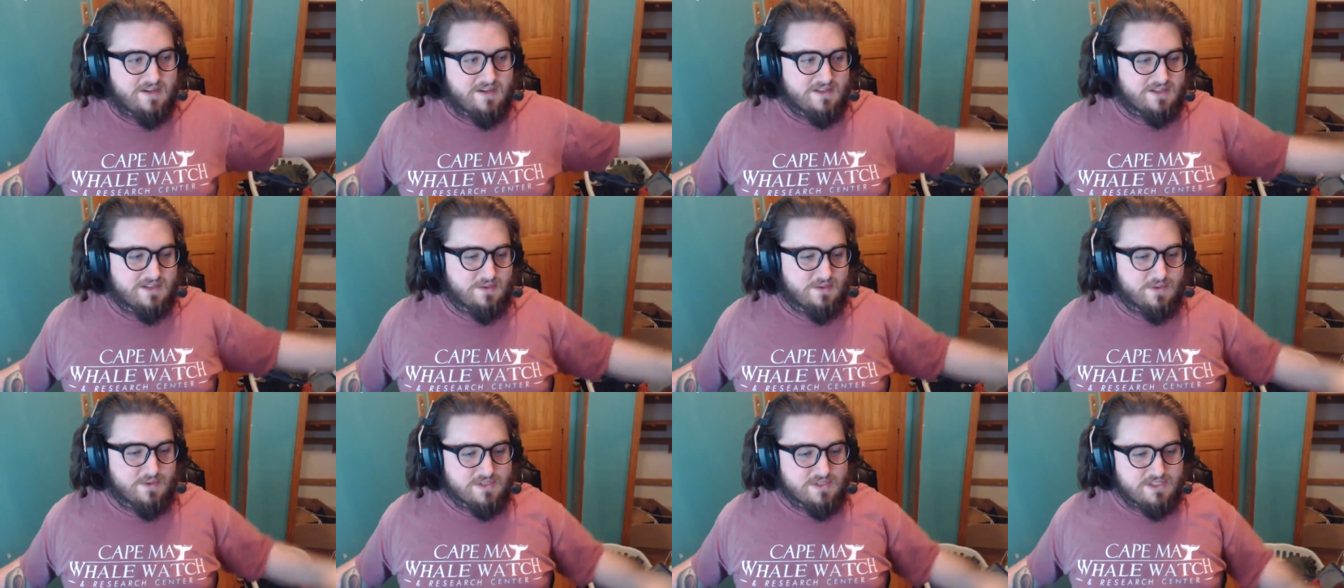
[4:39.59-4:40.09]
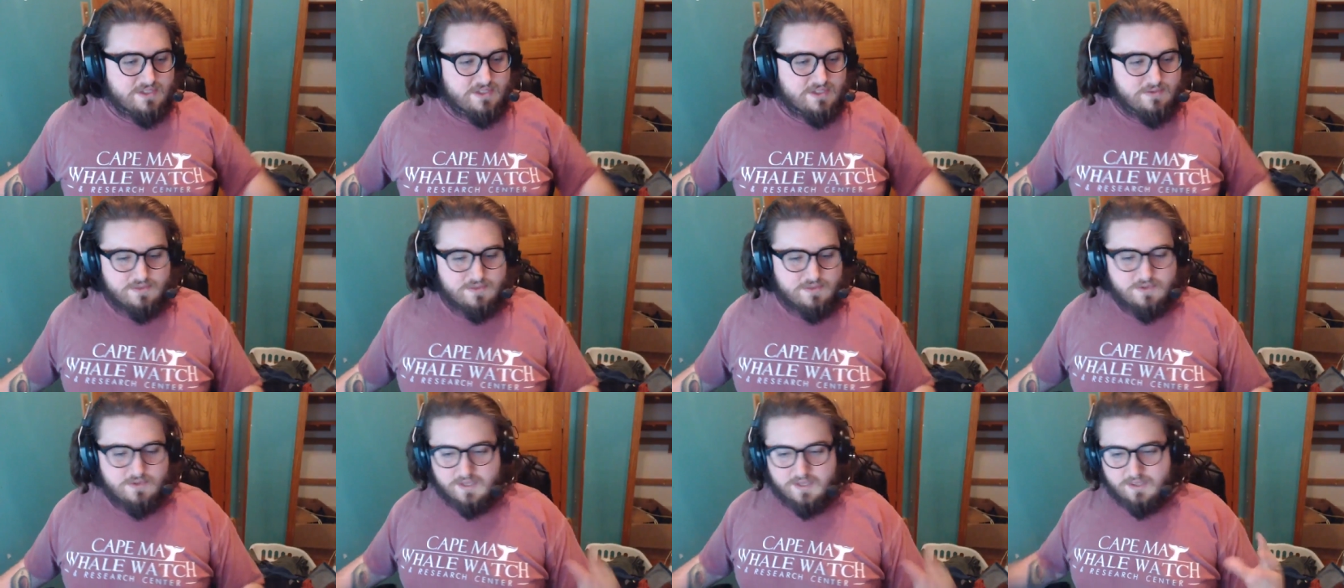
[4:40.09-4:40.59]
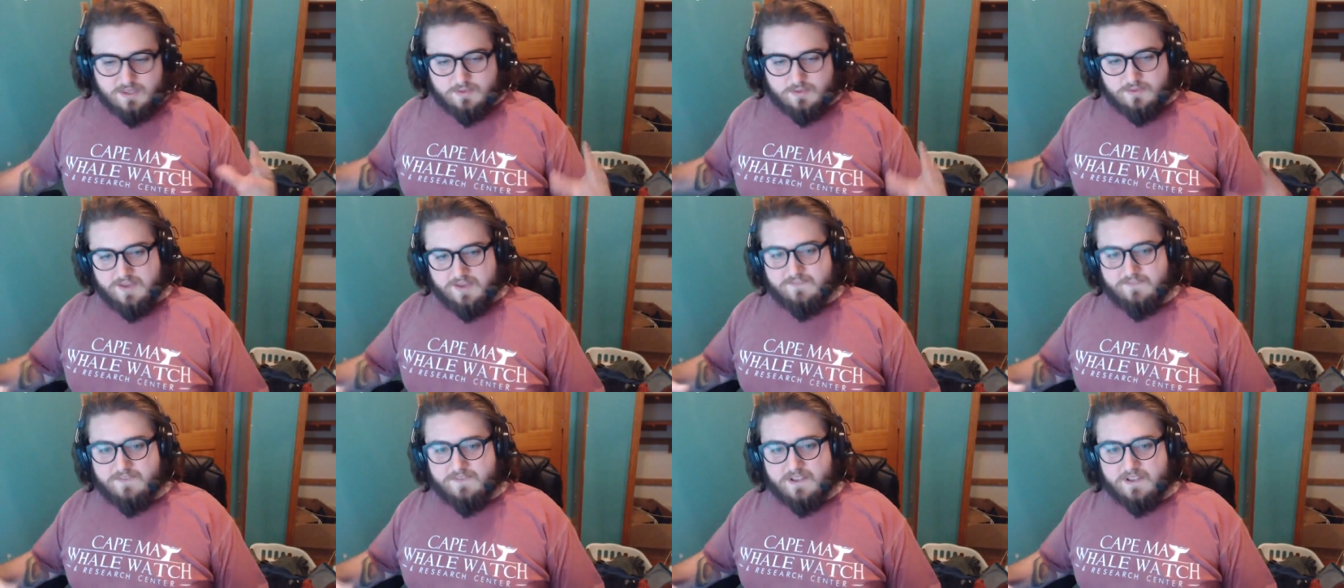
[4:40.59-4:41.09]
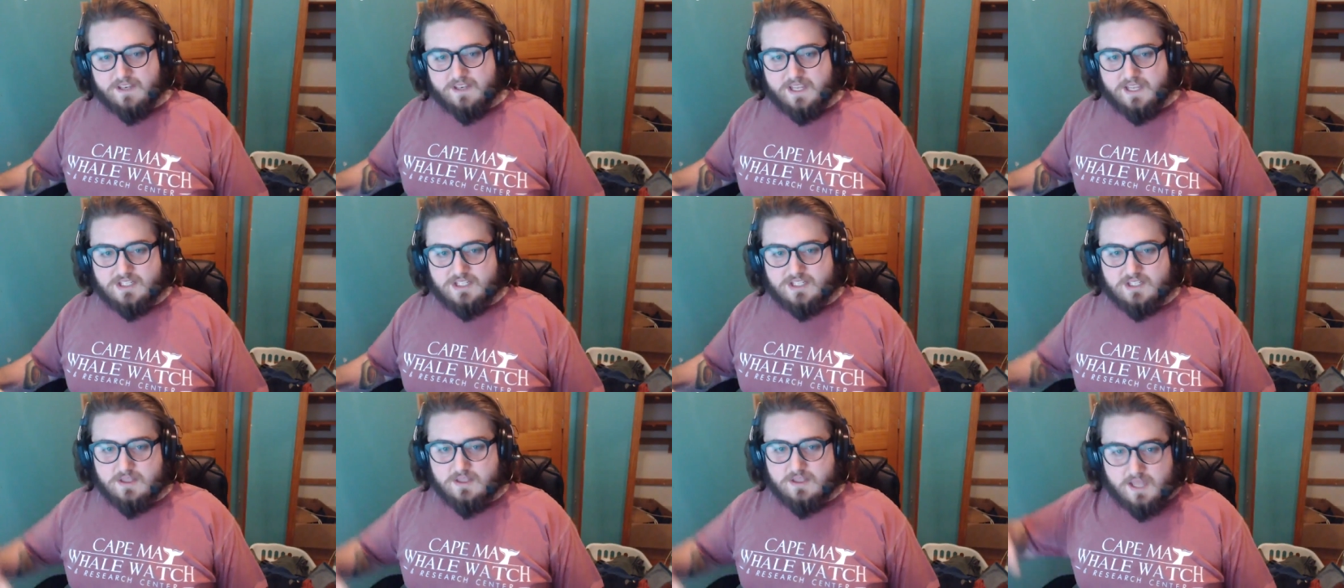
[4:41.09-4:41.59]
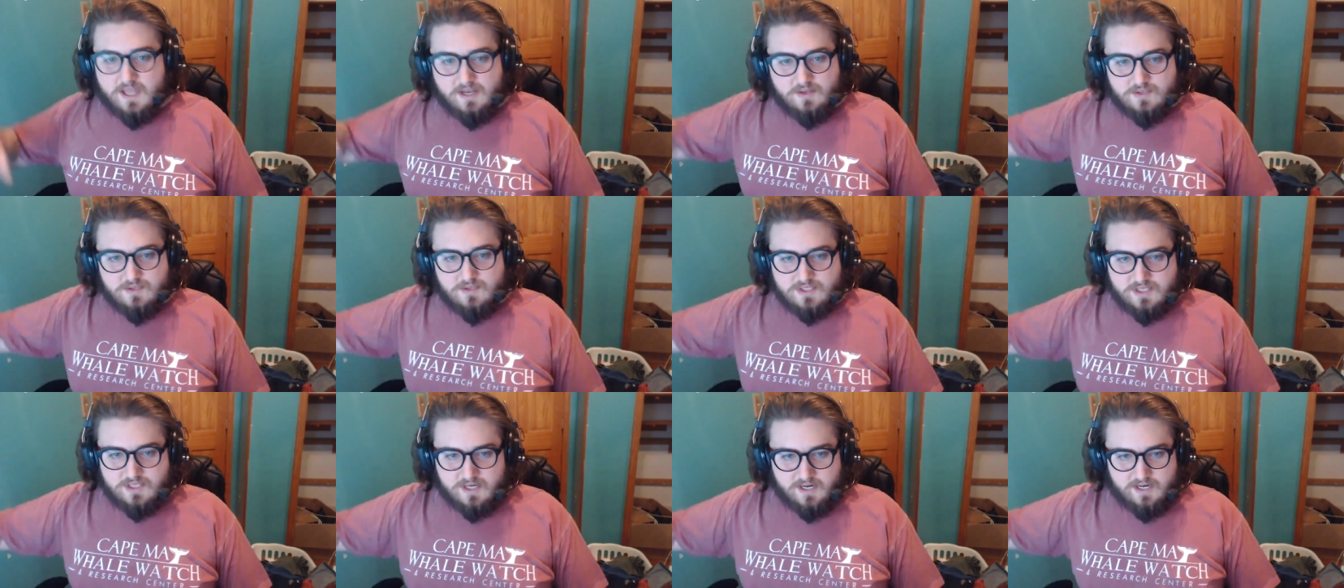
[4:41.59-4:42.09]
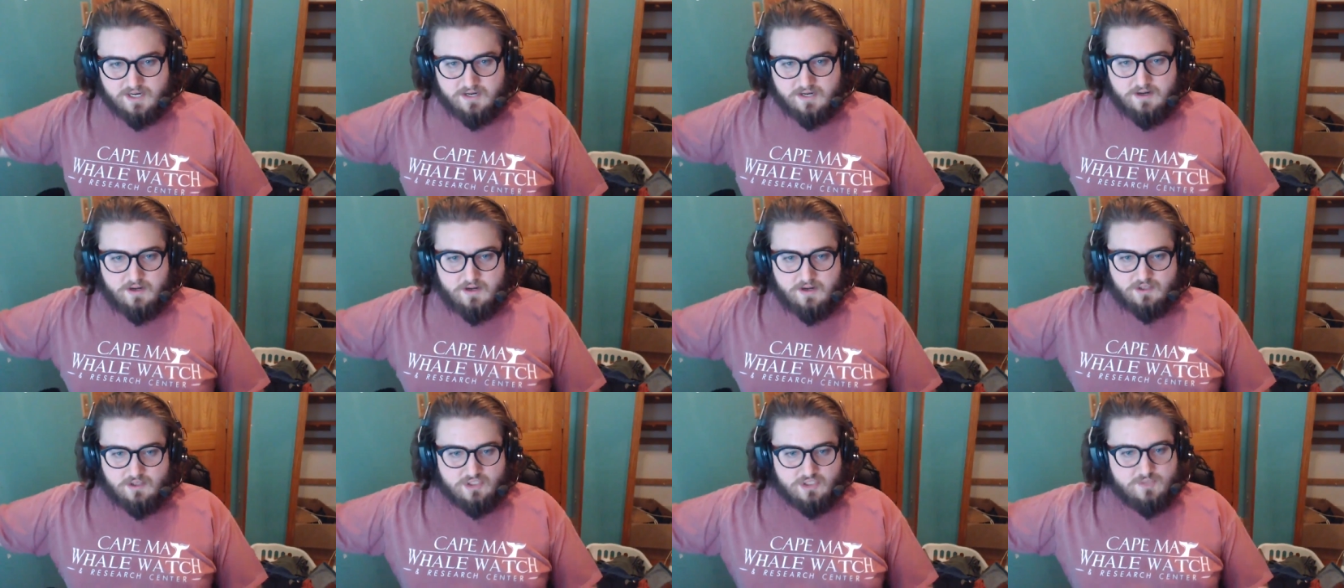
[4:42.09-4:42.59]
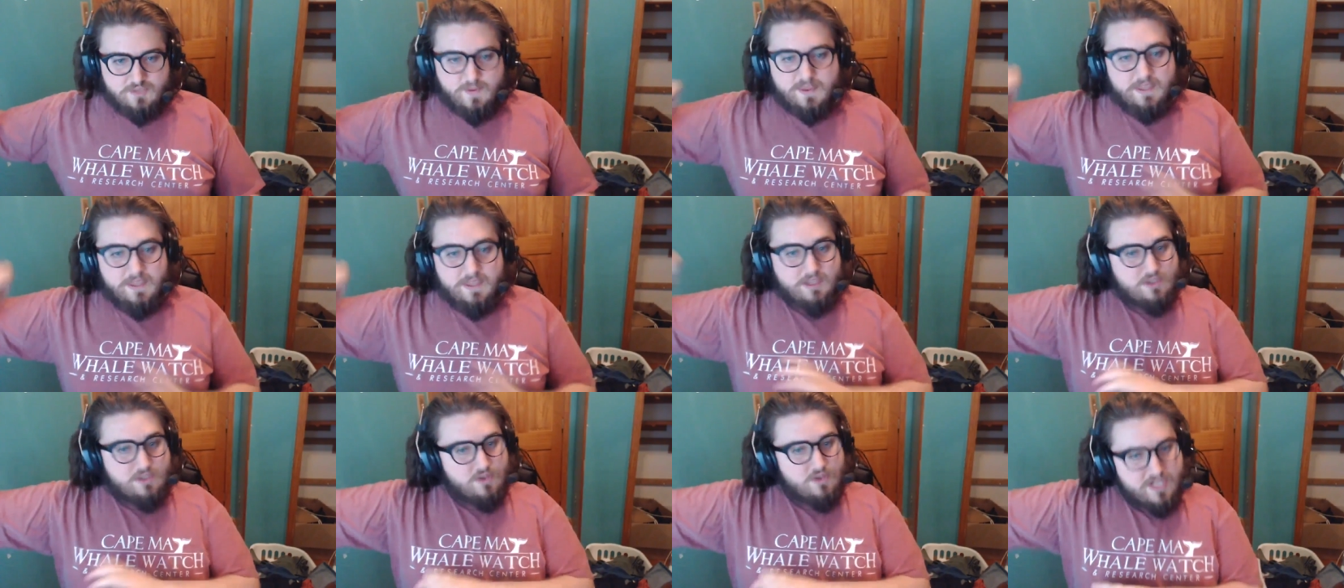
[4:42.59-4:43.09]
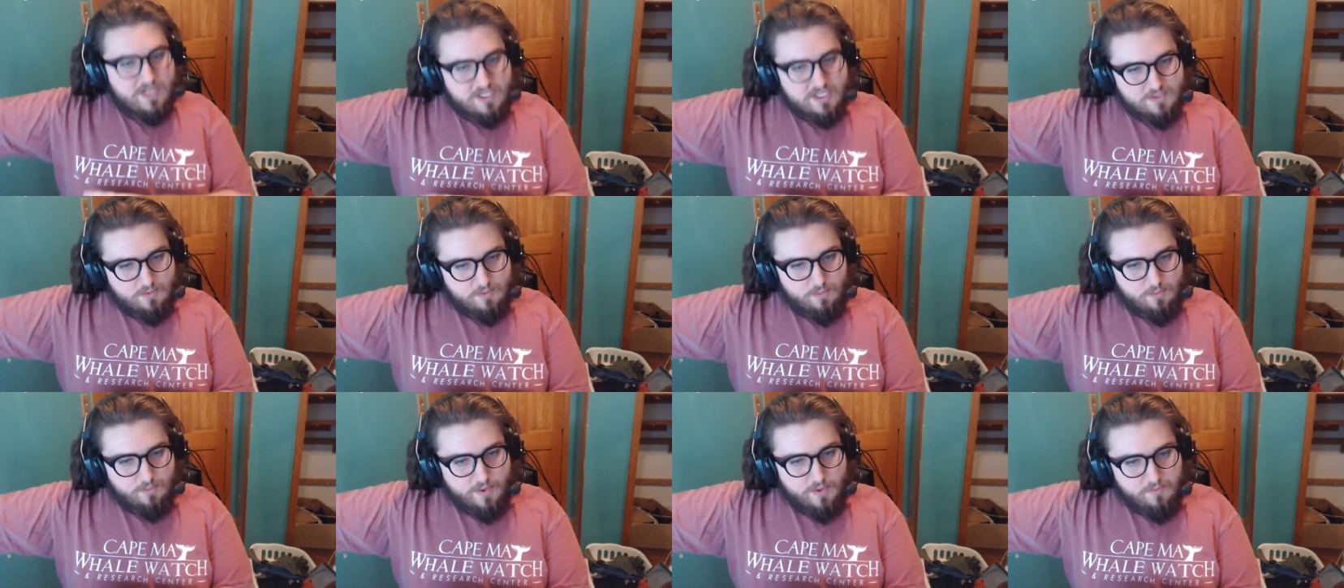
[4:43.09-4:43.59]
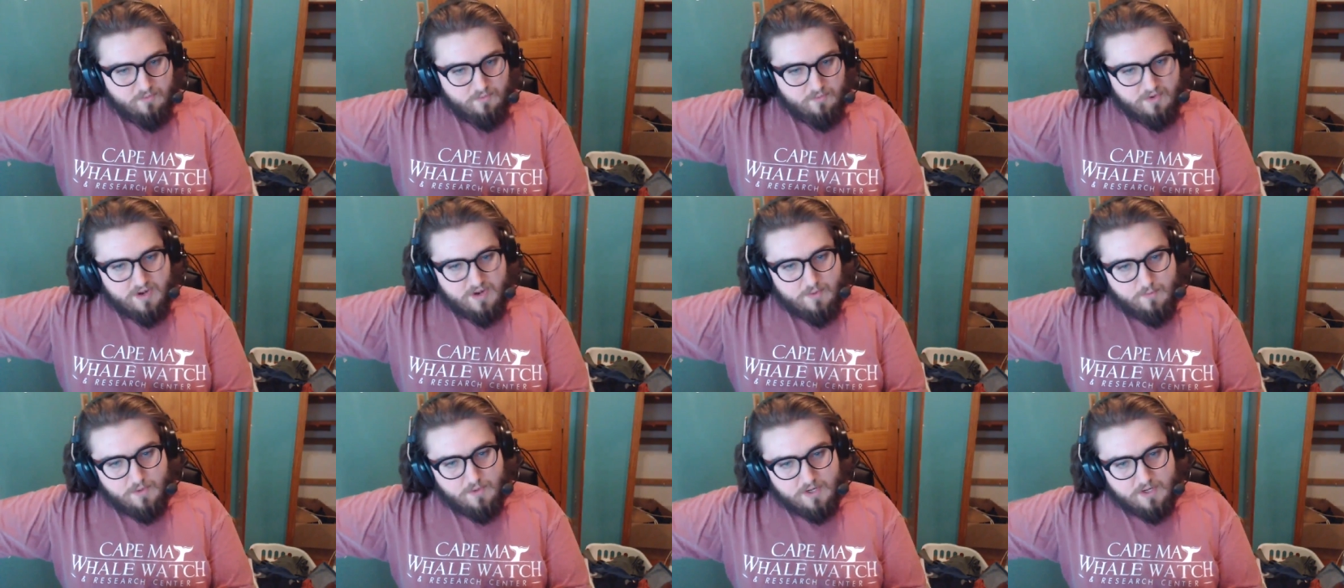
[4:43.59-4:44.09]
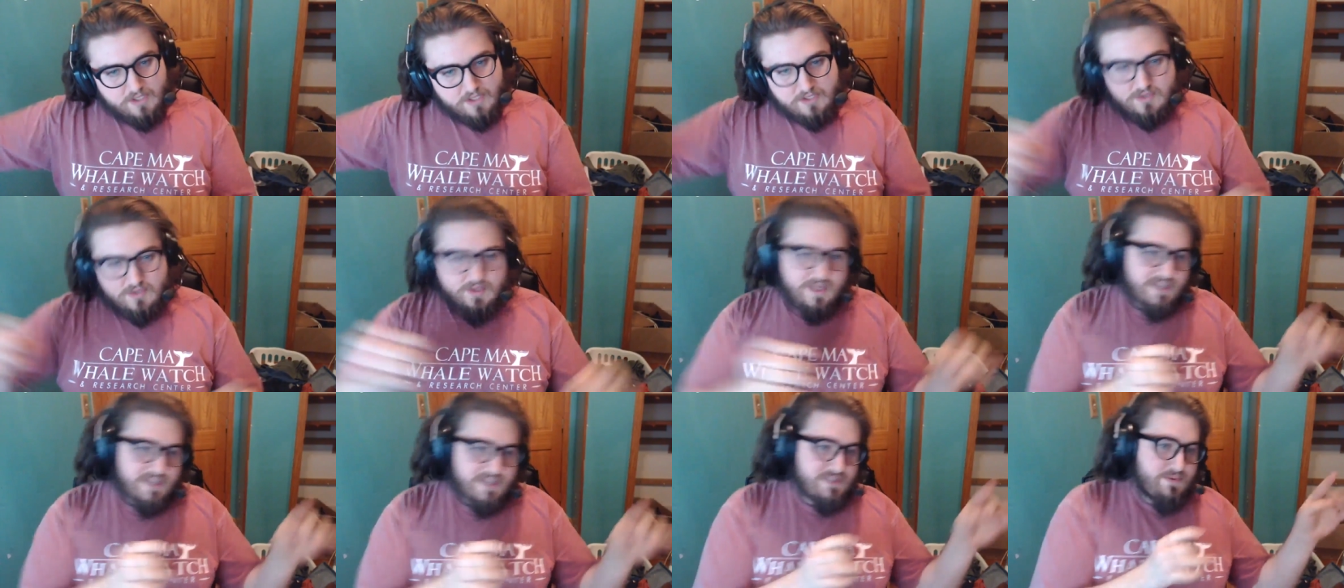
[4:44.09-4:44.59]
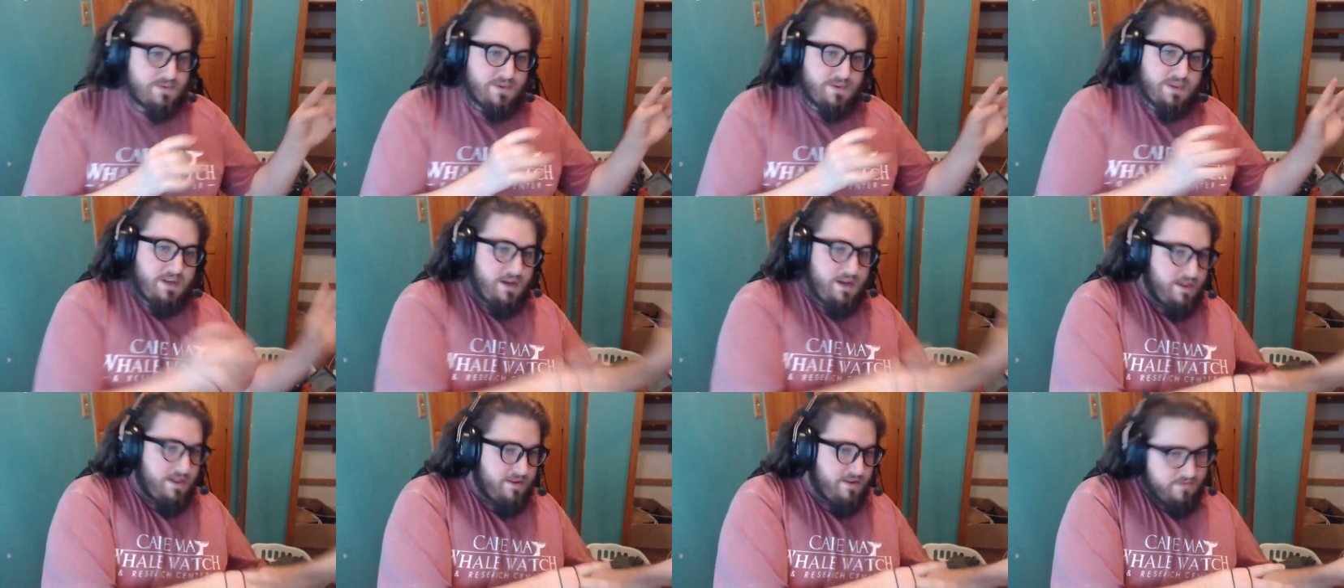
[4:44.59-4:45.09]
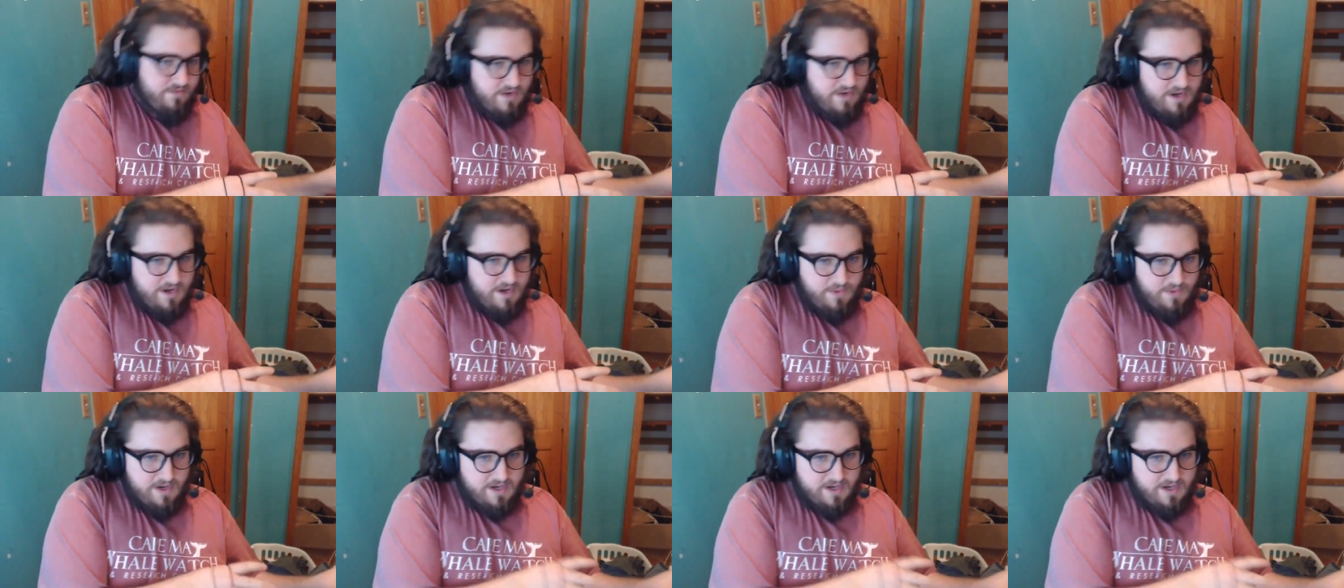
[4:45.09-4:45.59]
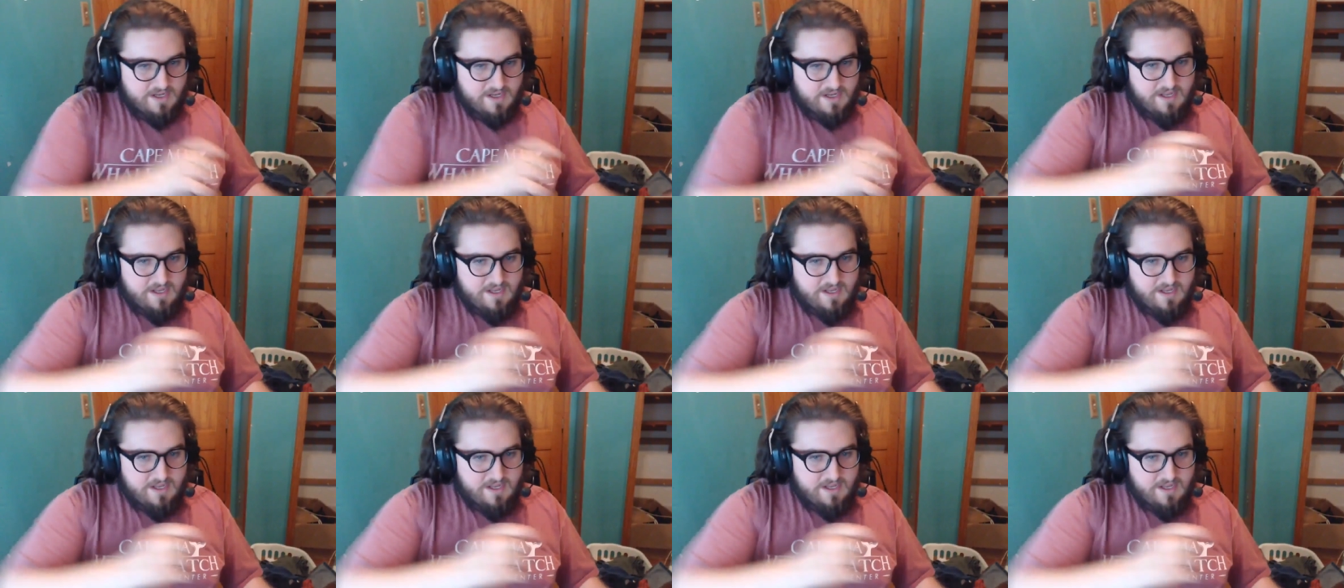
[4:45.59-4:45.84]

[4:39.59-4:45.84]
So once you you get through that foundation, then you start you'll spend like two days with one framework, two days with another framework,